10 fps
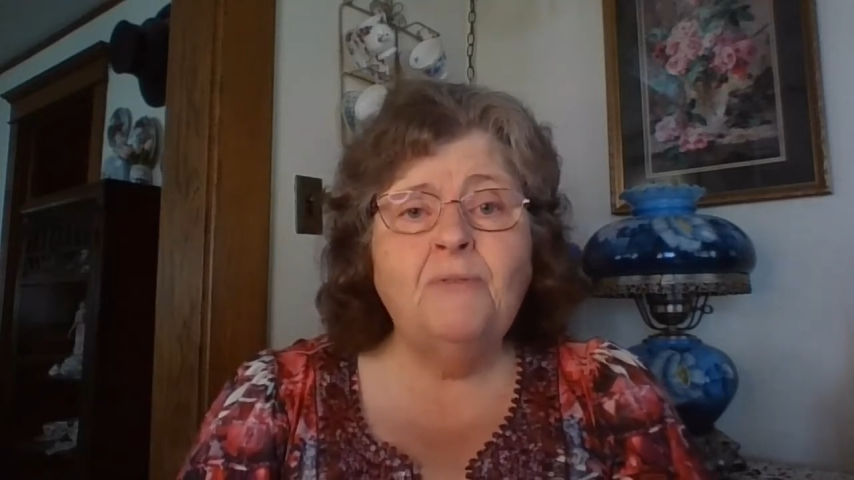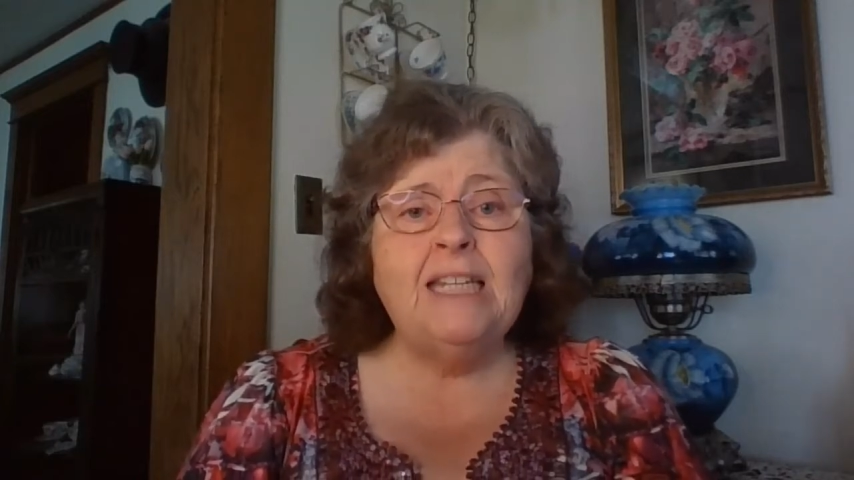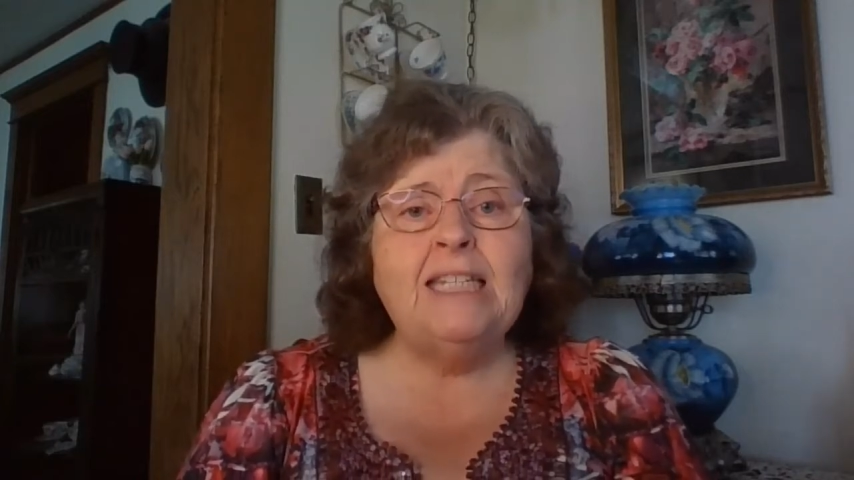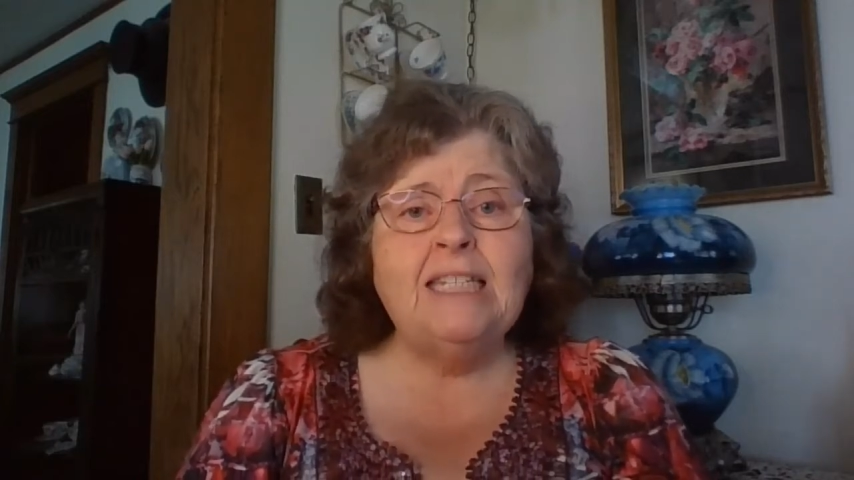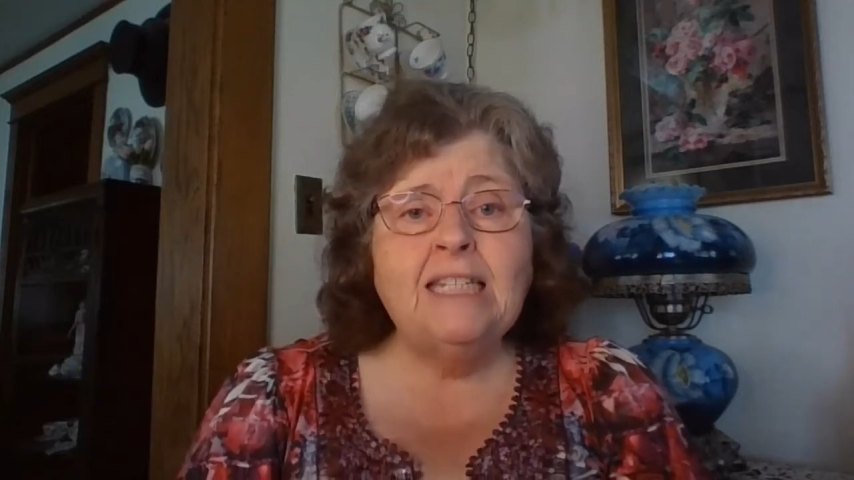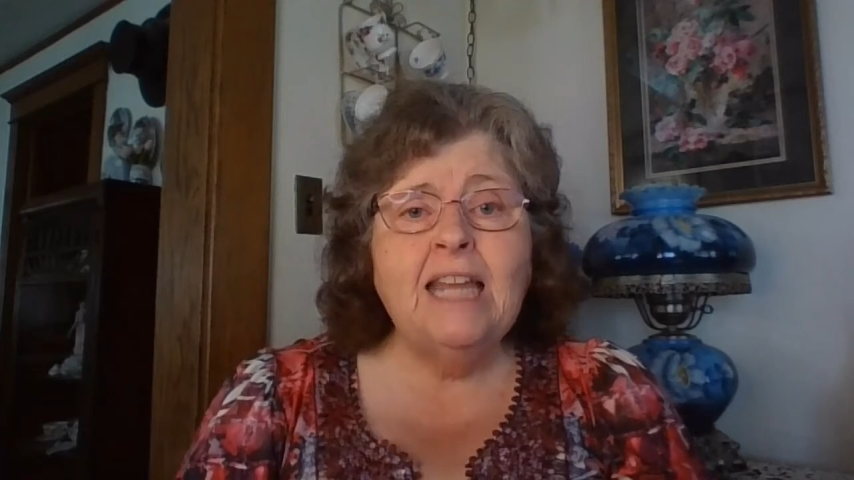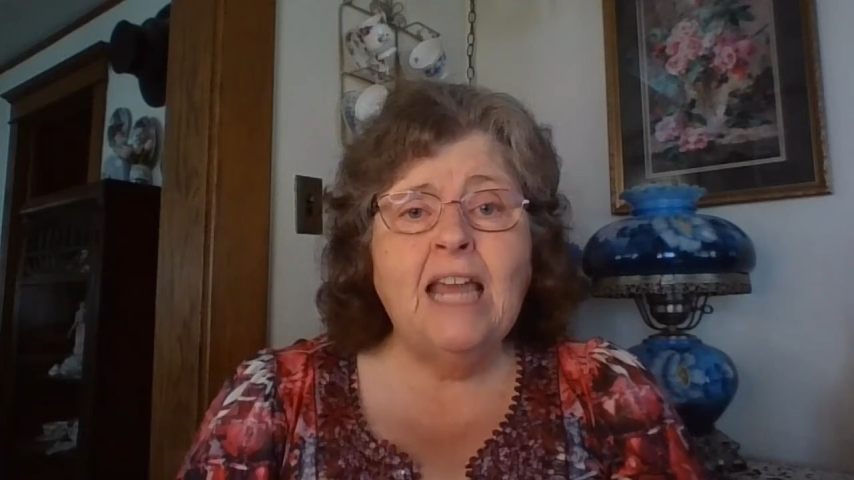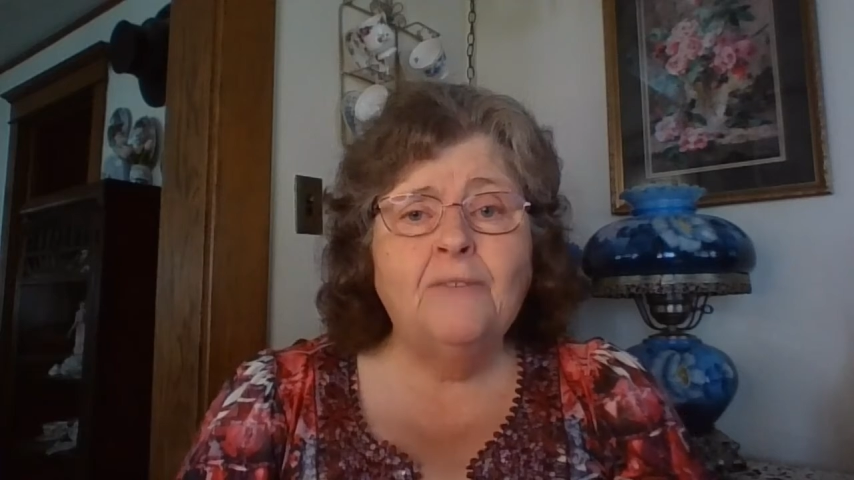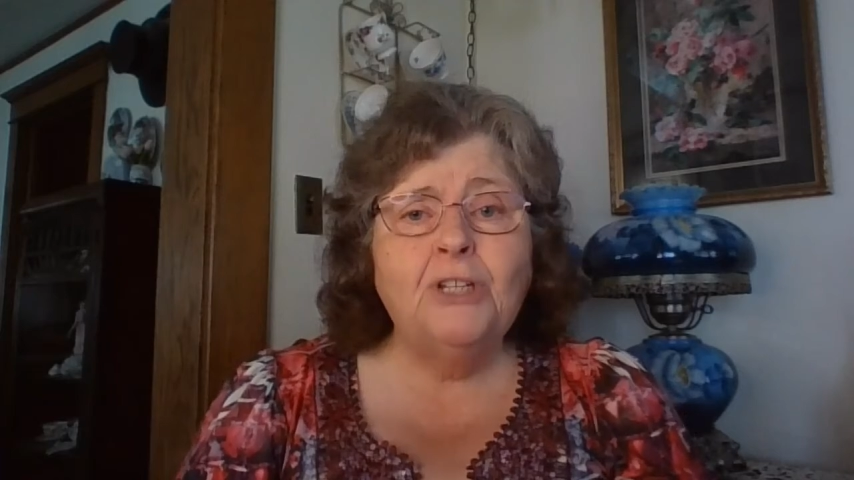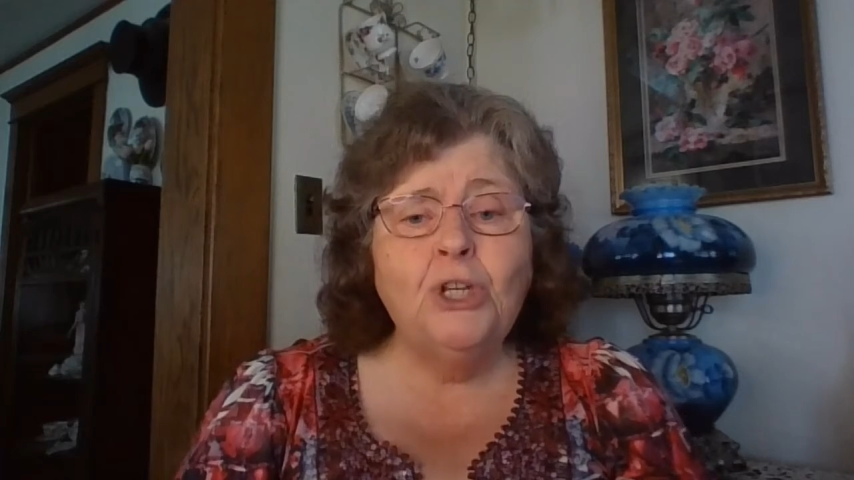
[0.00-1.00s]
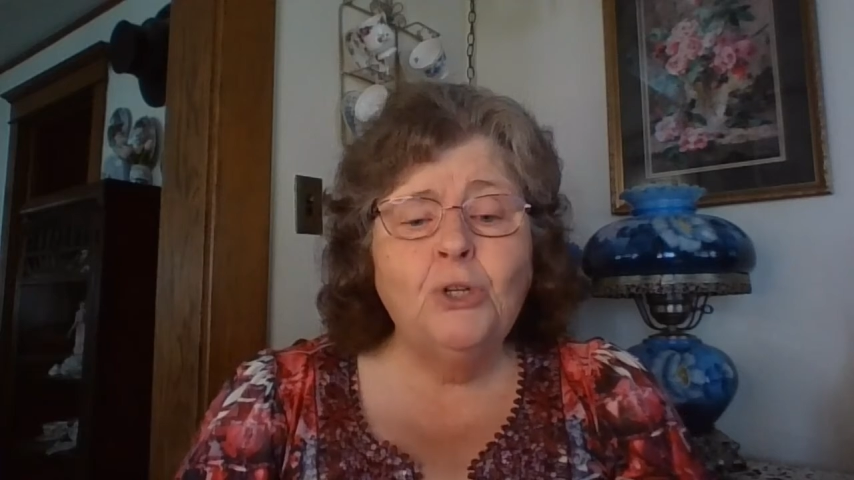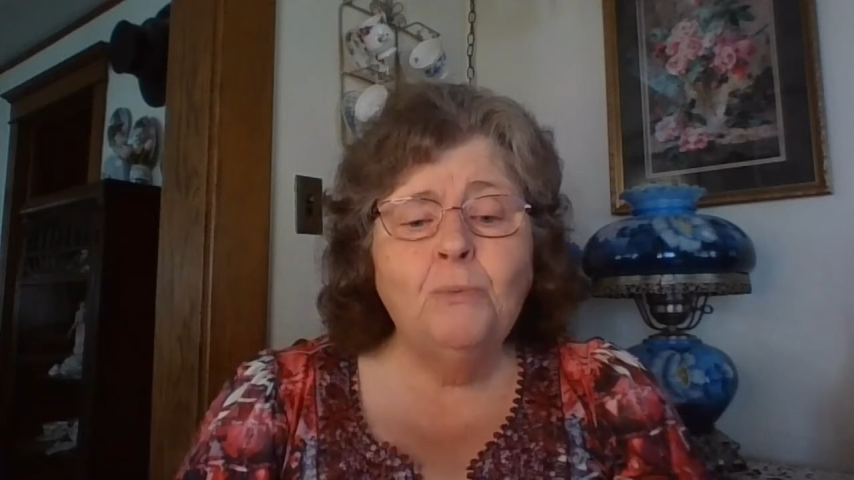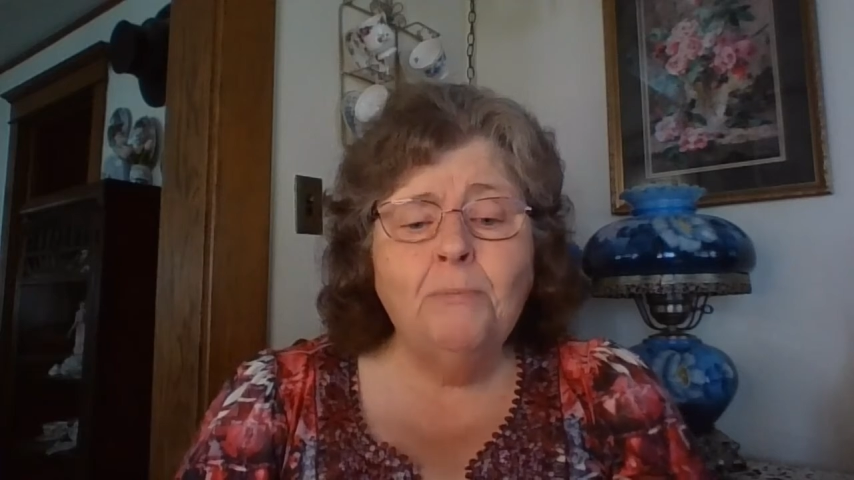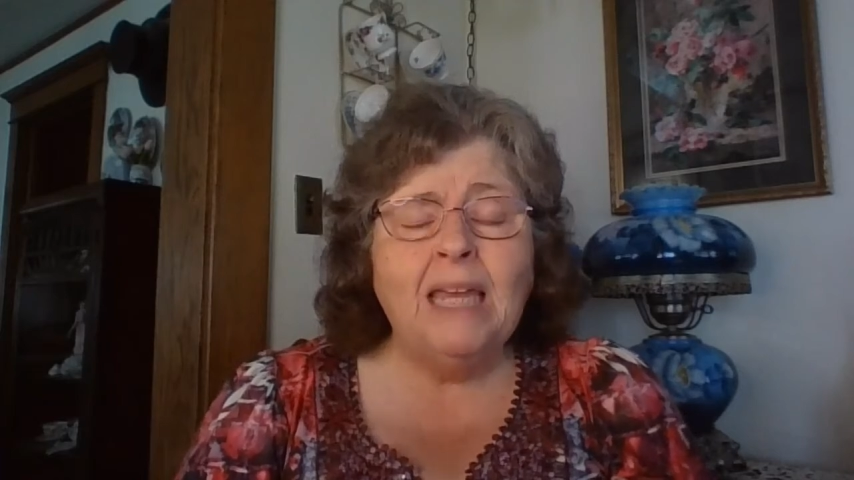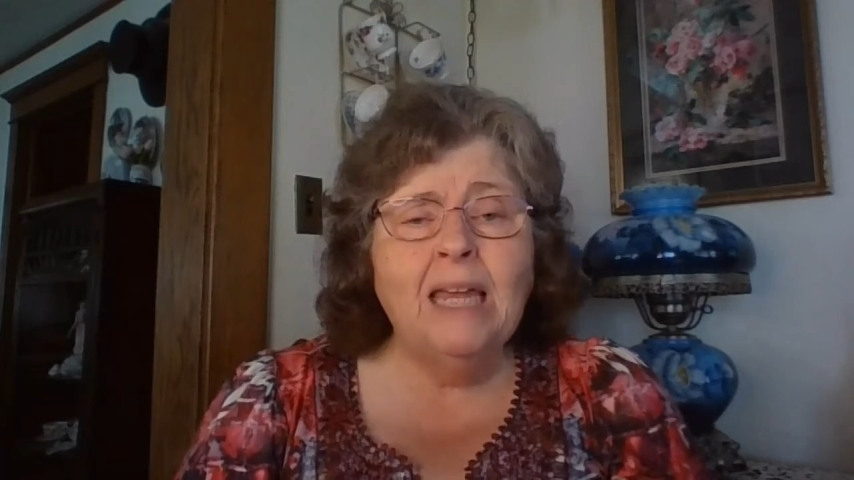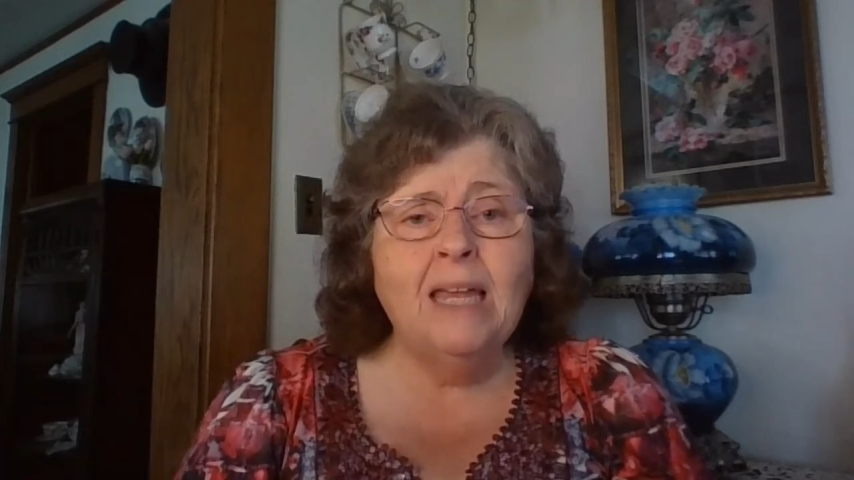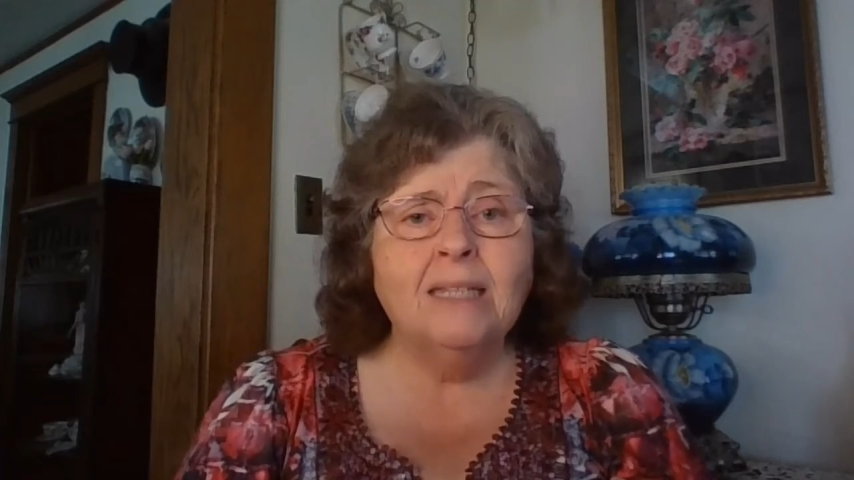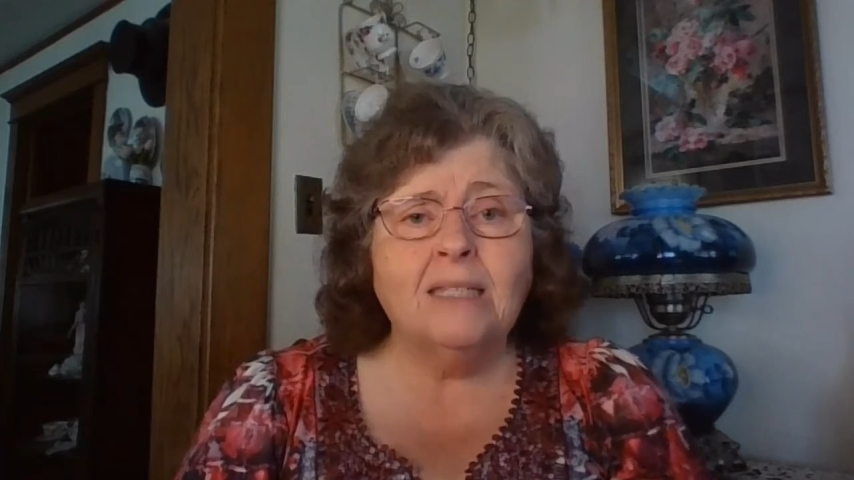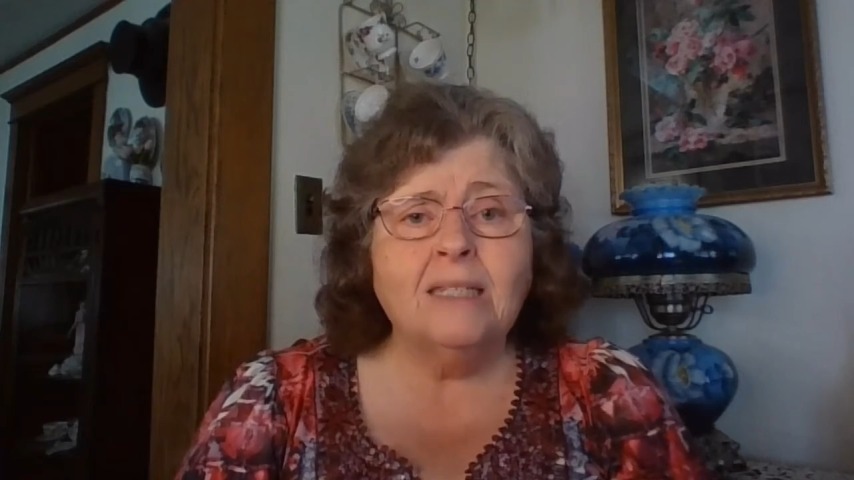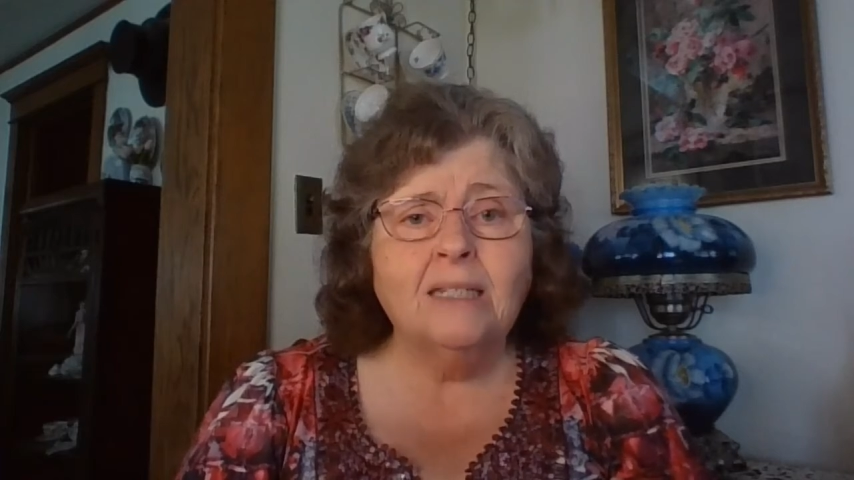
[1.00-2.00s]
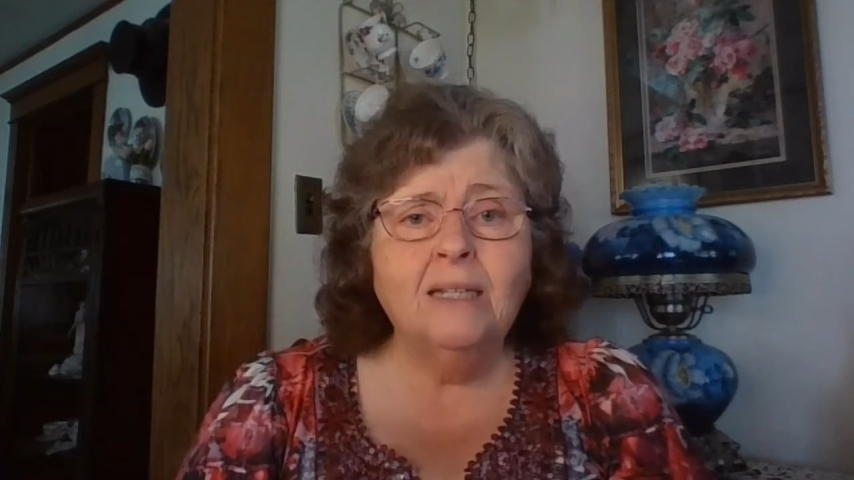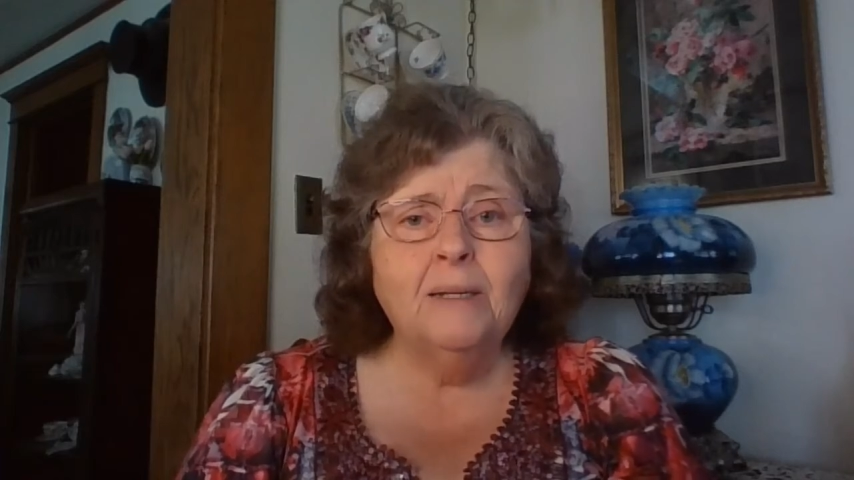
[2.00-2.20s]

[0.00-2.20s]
he didn't have a new mitt.